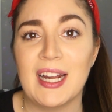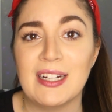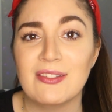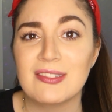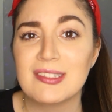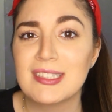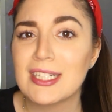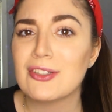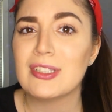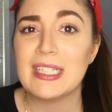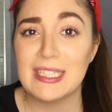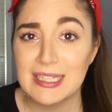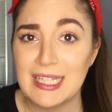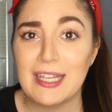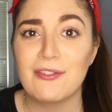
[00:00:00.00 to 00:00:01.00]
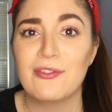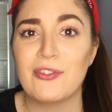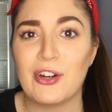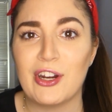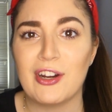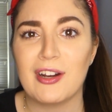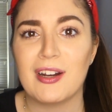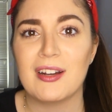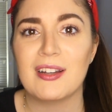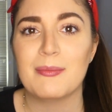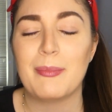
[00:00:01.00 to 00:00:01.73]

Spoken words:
I literally live for